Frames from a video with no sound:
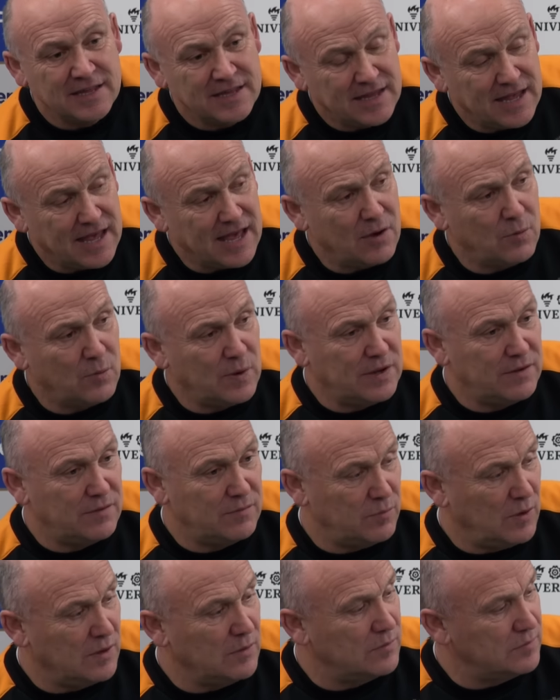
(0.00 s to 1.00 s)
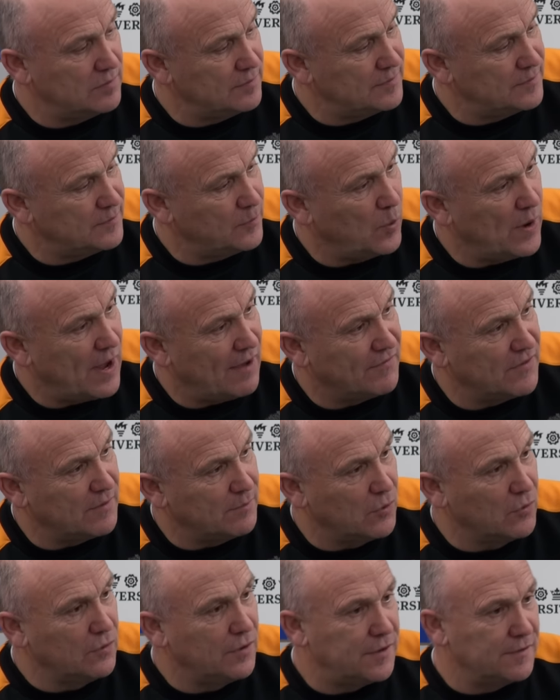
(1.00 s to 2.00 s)
Yeah, we have the
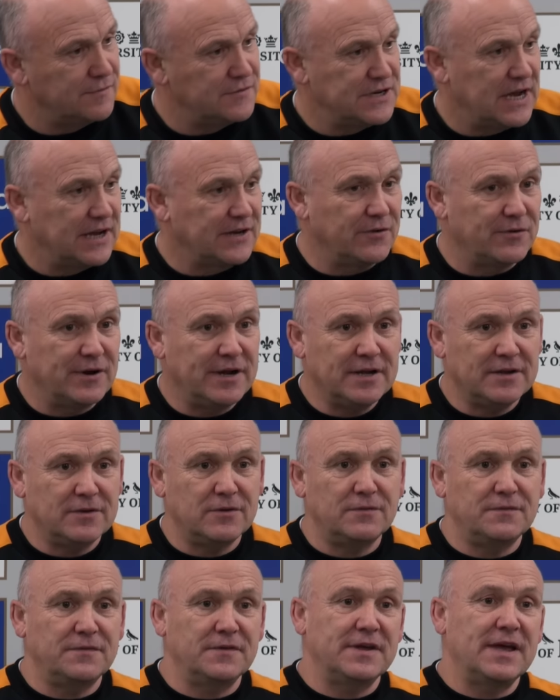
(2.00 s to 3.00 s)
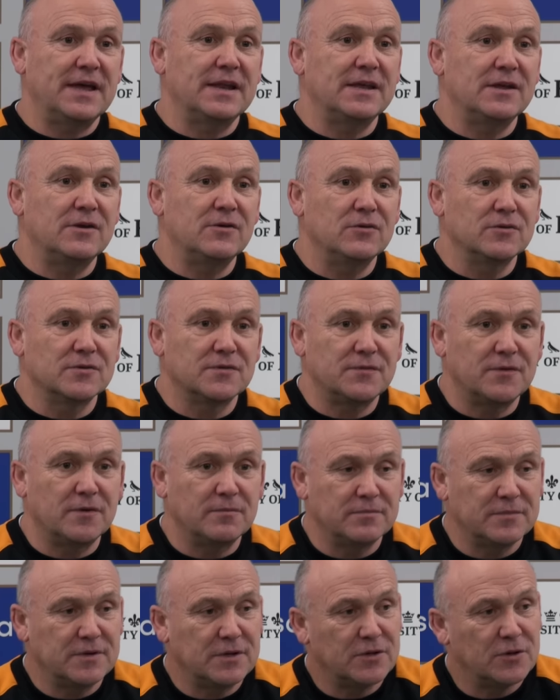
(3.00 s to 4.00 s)
month of January, don't forget it goes
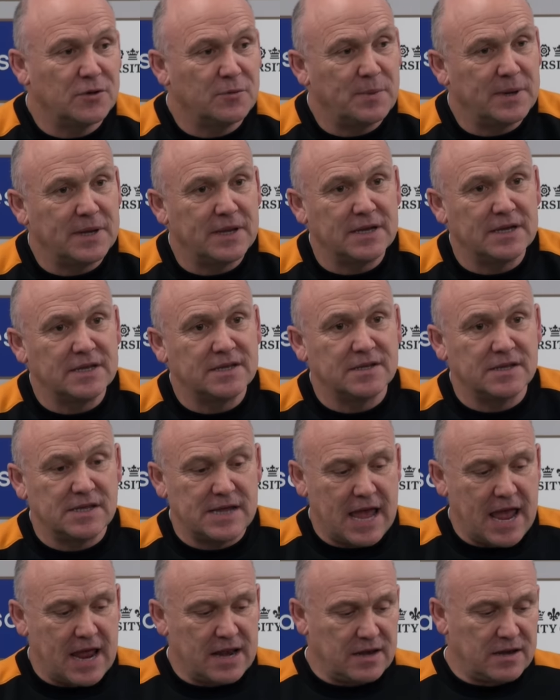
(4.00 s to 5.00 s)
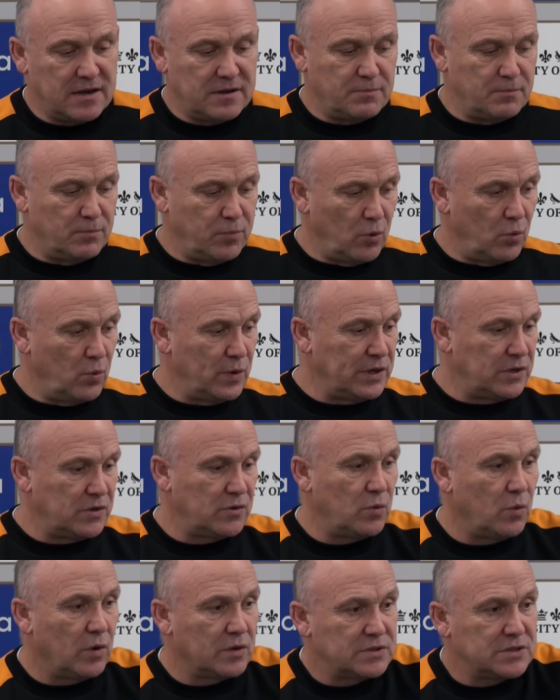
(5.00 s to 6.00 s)
from, you know, the beginning to the end, but we
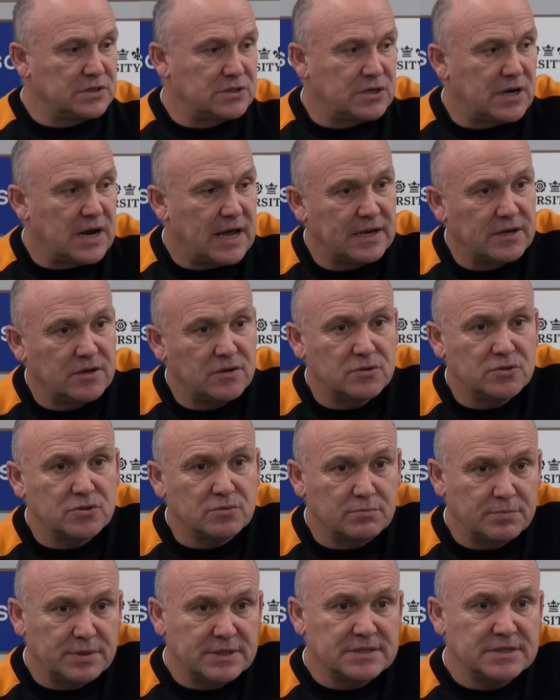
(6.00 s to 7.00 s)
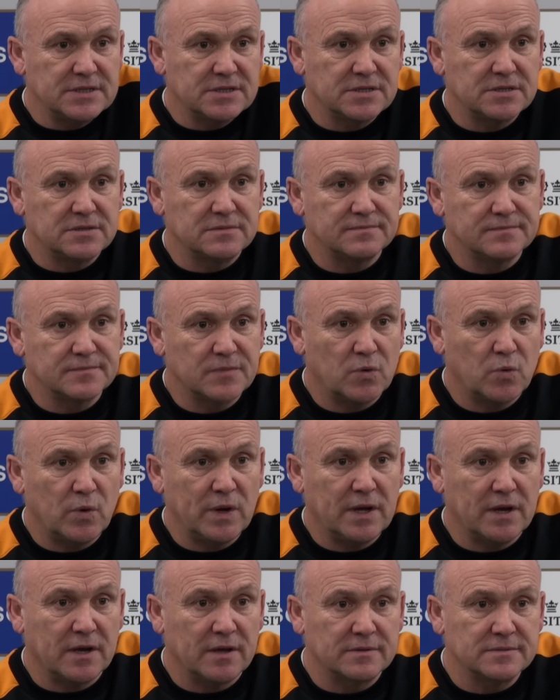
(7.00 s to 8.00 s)
do want to try and do some business
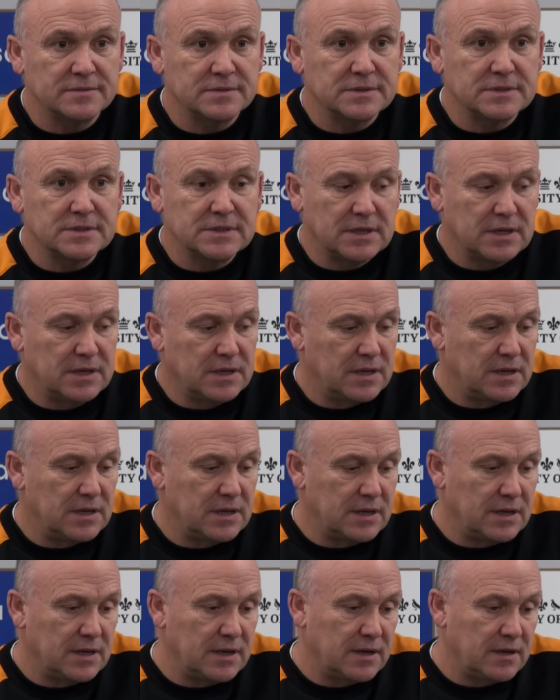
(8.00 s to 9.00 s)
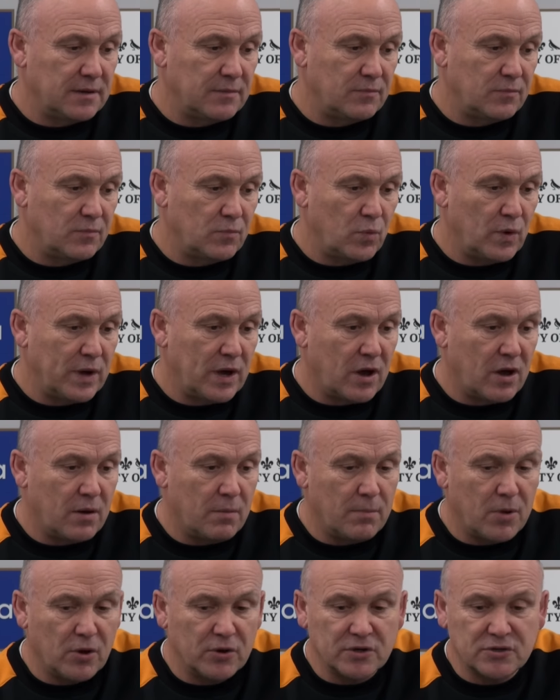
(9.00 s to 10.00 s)
quicker. We are
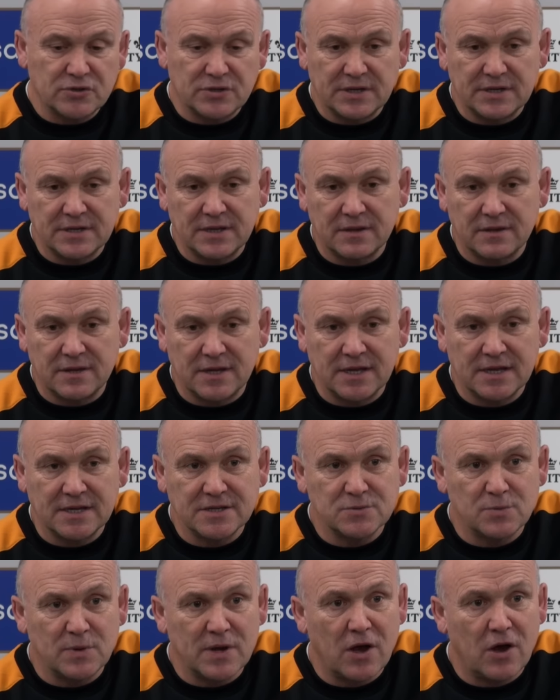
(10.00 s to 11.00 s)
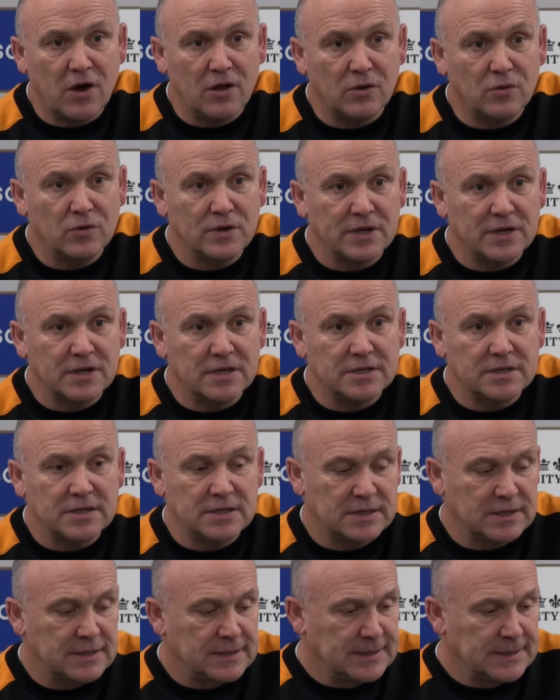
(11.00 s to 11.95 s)
monitoring things, we are looking at